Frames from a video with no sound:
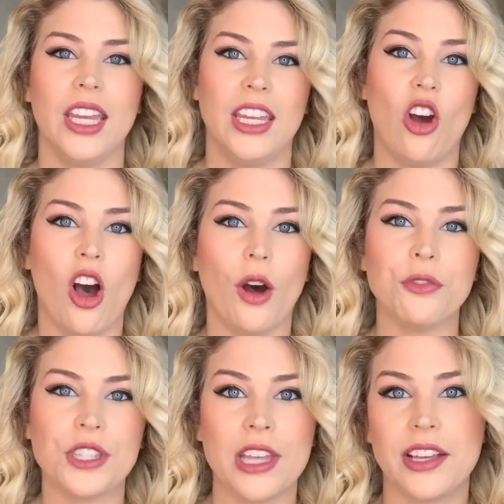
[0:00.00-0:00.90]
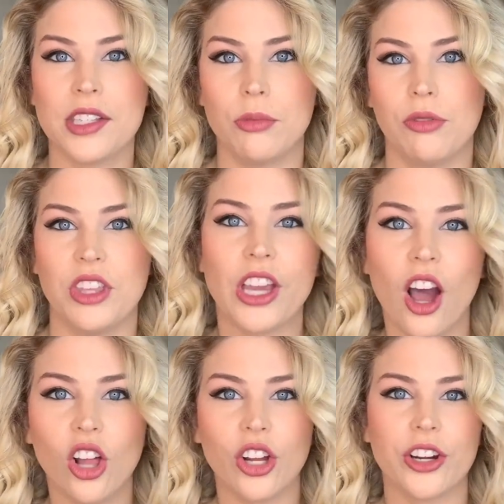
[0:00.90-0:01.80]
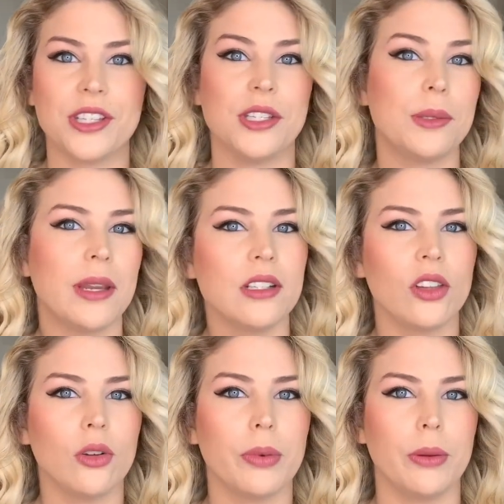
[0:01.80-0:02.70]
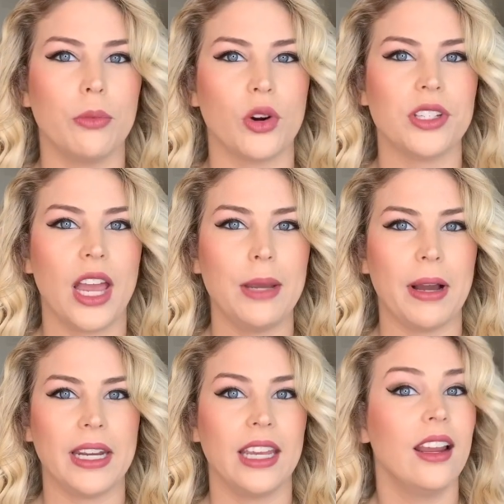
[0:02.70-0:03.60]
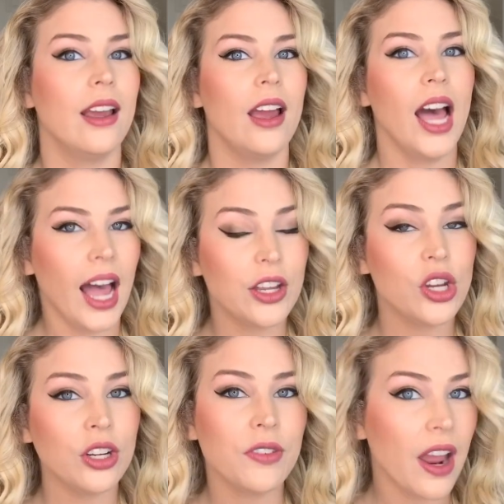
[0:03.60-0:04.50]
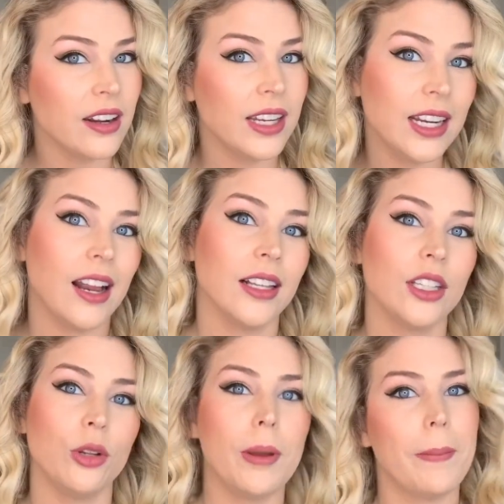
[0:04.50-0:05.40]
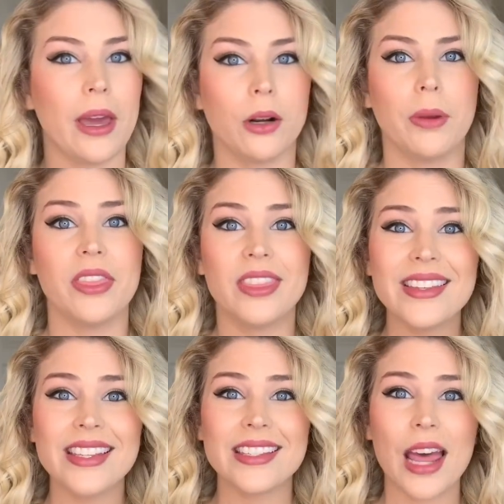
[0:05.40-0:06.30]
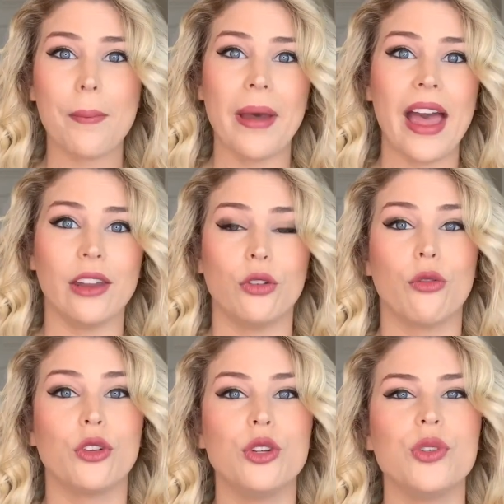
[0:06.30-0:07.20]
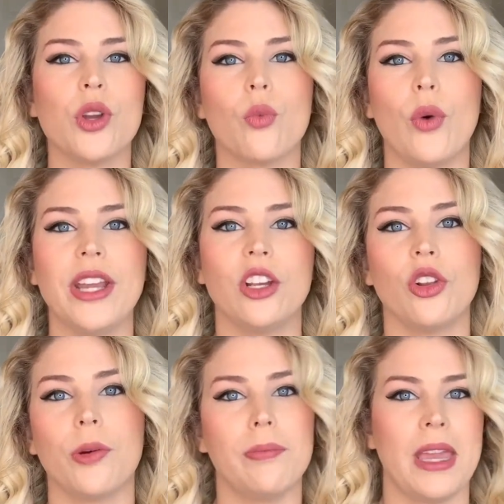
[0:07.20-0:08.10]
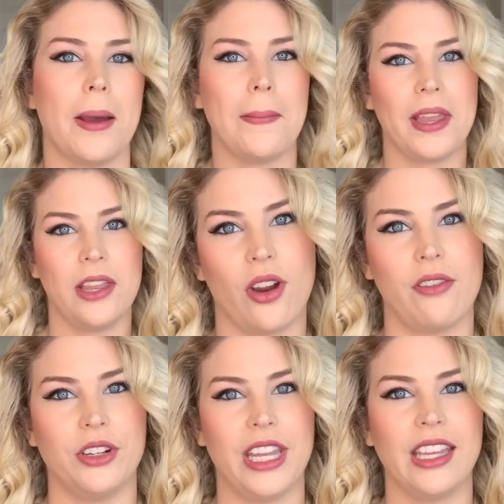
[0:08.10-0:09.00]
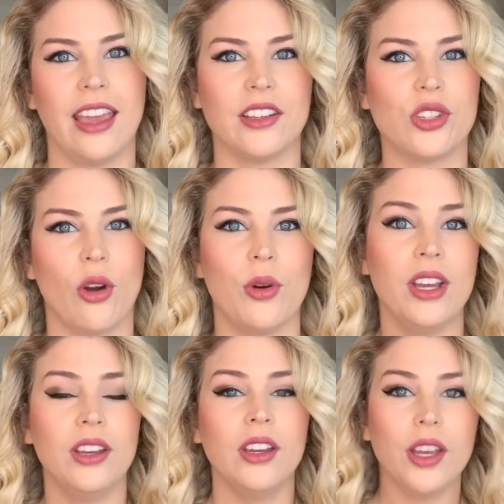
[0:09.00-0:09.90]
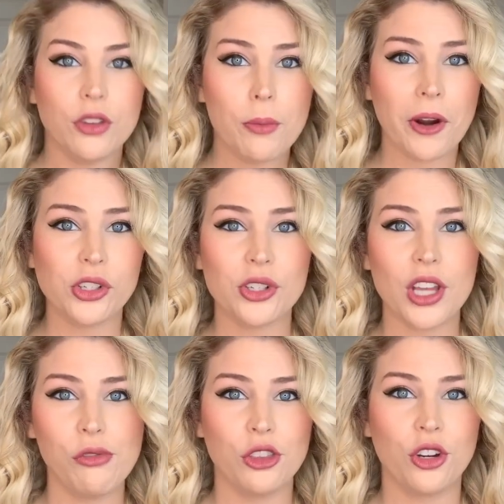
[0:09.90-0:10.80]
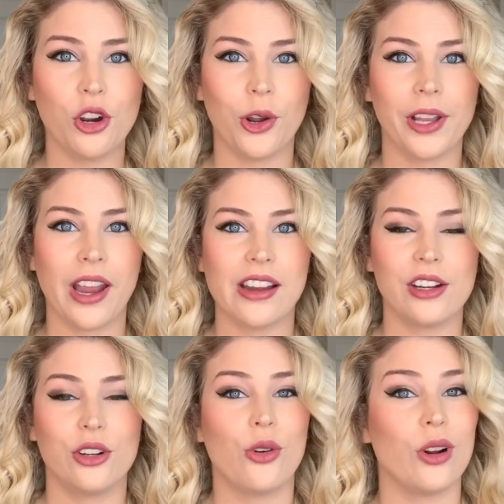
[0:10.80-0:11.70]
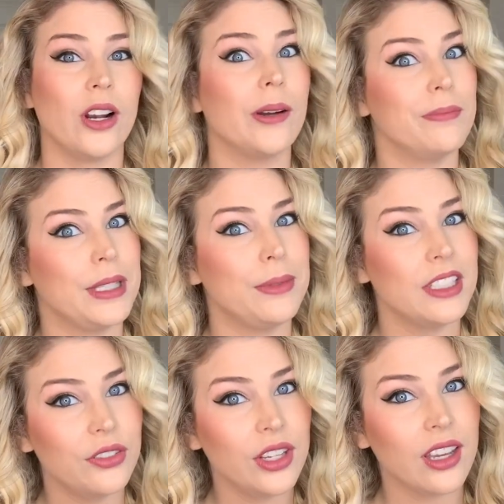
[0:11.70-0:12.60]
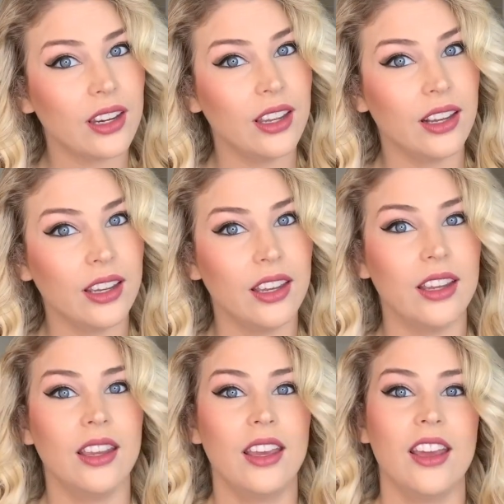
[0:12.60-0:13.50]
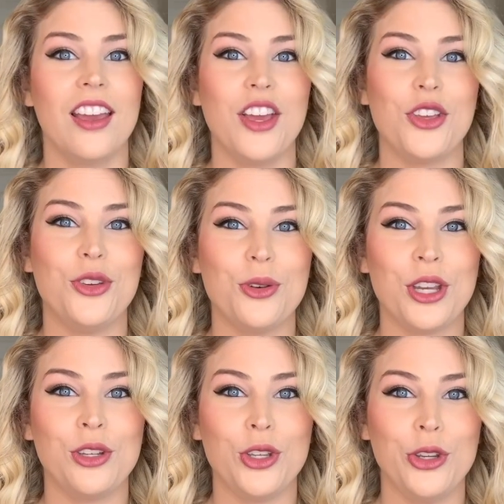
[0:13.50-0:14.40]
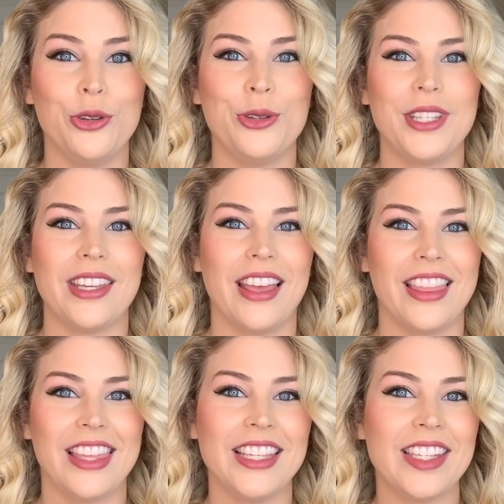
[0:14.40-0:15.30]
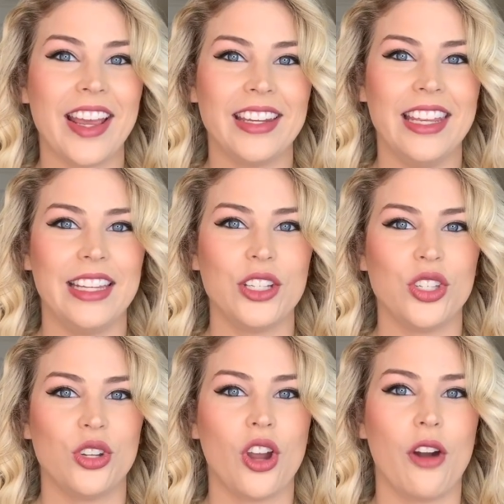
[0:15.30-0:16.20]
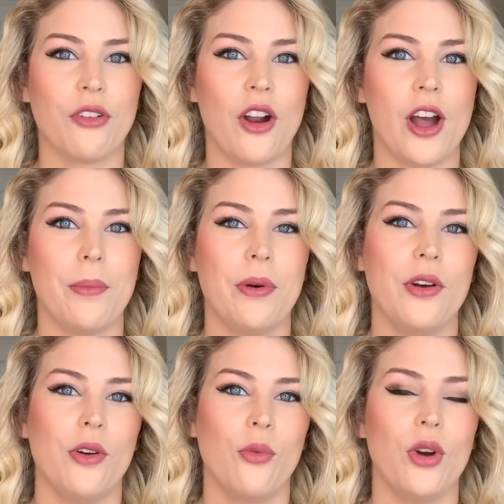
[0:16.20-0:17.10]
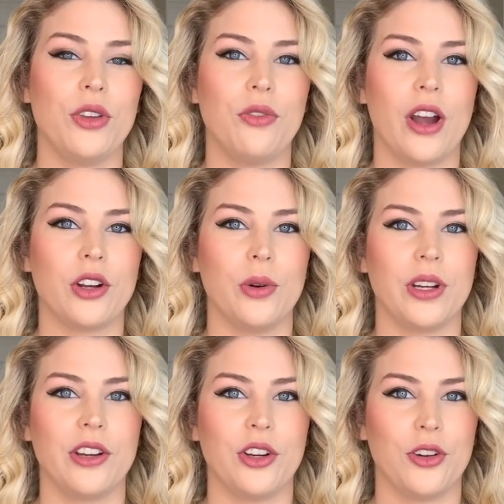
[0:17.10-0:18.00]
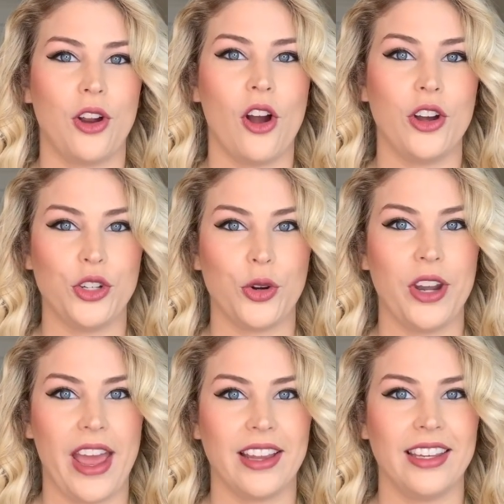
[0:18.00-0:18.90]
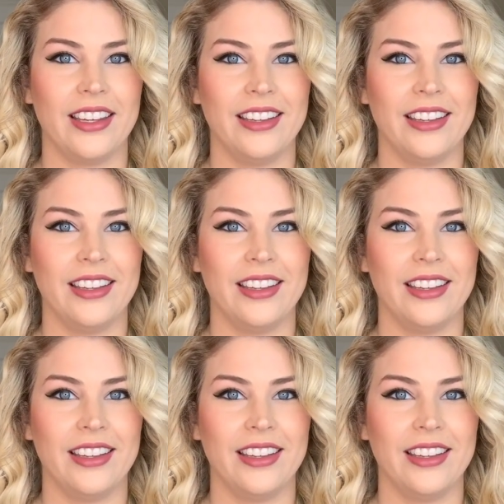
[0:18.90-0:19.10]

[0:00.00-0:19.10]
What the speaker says: and offset some of the colors and spent a little bit more time on it, I could have gotten it a little bit better, but this is not bad for using regular makeup your everyday kit. So if you burn yourself with your curling iron, or maybe if you get a hickey, you can use these techniques to cover up what you've got going on your neck.